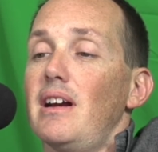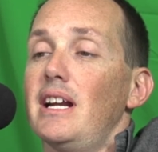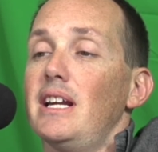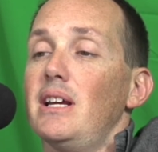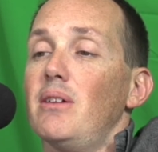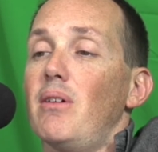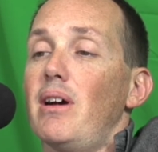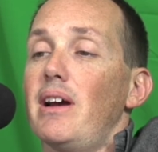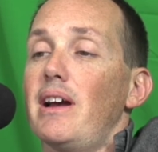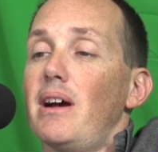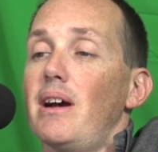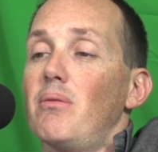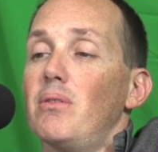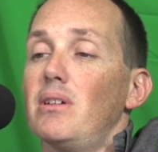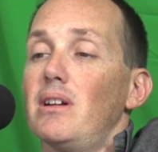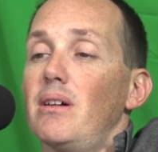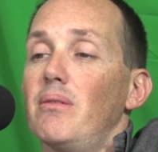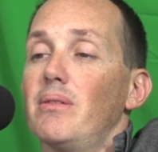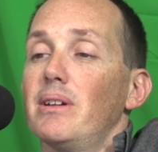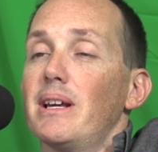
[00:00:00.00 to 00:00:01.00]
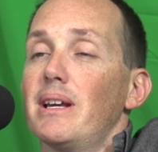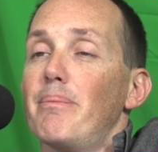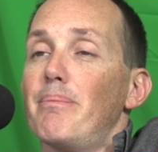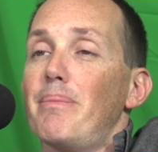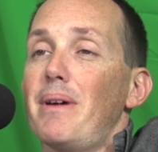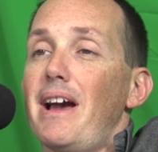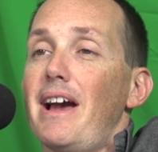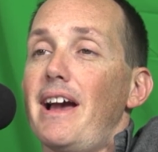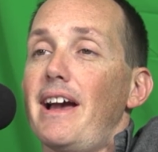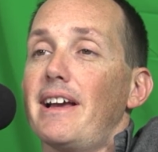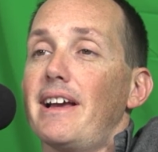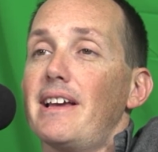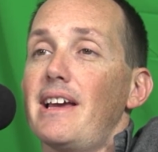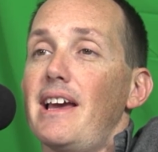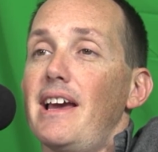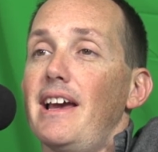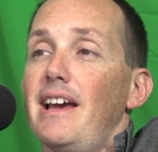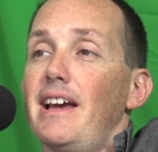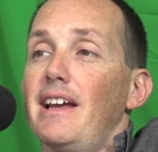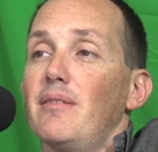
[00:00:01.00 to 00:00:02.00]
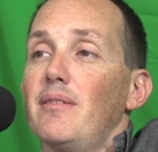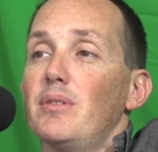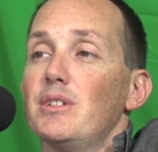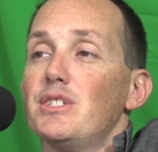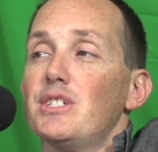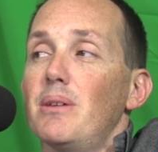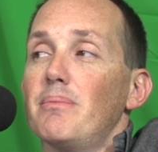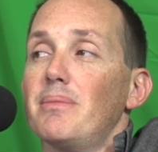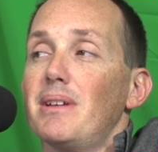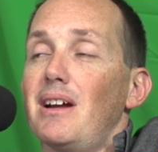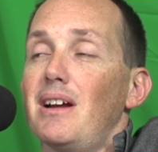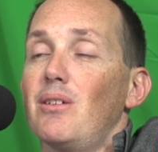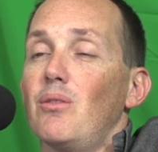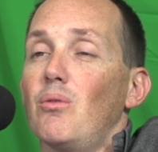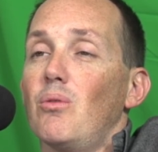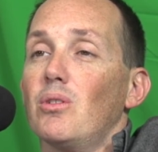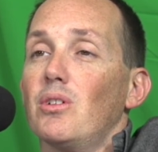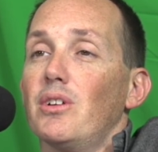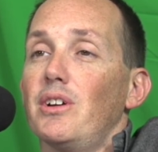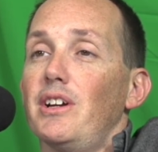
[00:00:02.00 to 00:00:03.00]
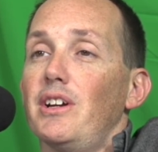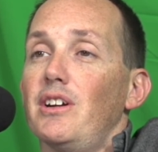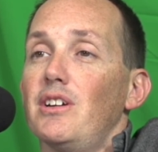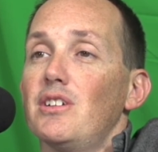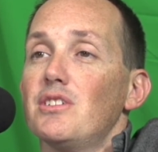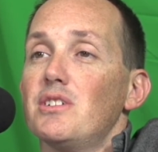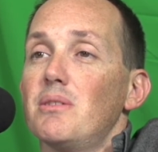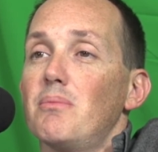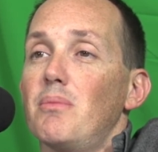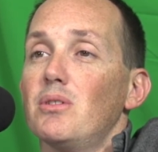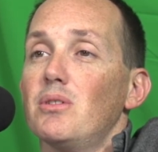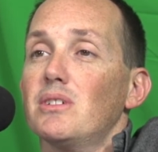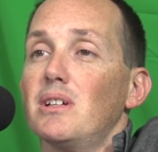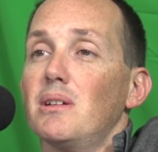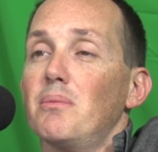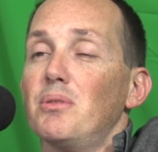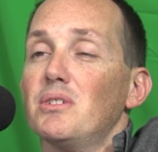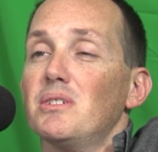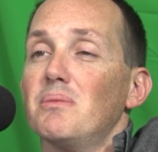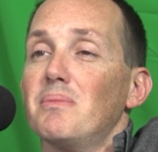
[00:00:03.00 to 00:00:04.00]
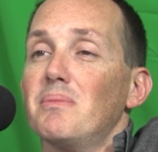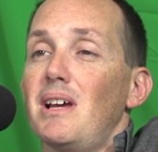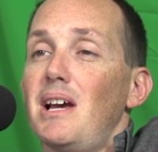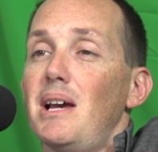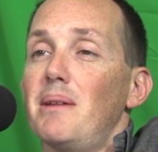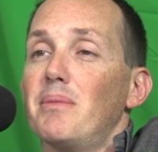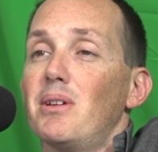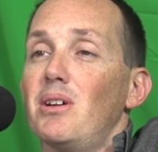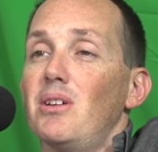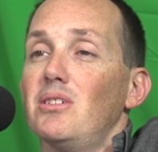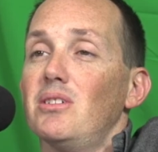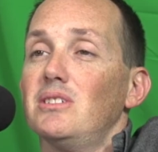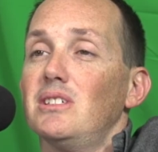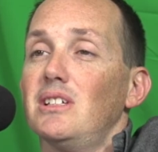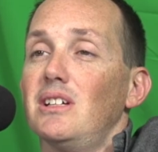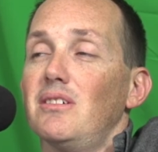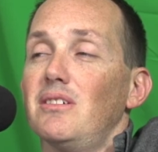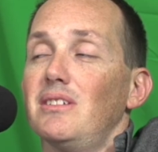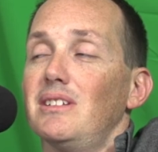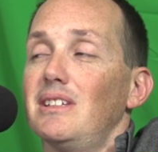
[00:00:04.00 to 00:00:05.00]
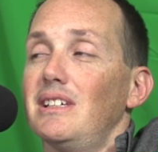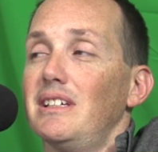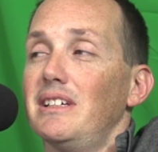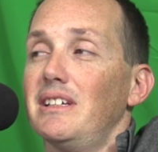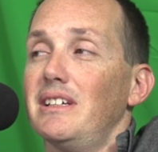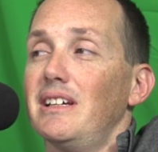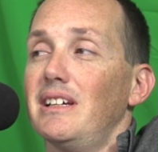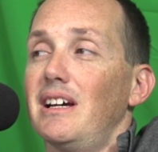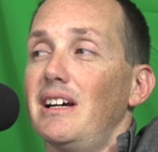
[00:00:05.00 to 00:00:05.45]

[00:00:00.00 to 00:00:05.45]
anyway, I want to get back, and we jumped out of order here. Jimbo's going to put some time codes here in the.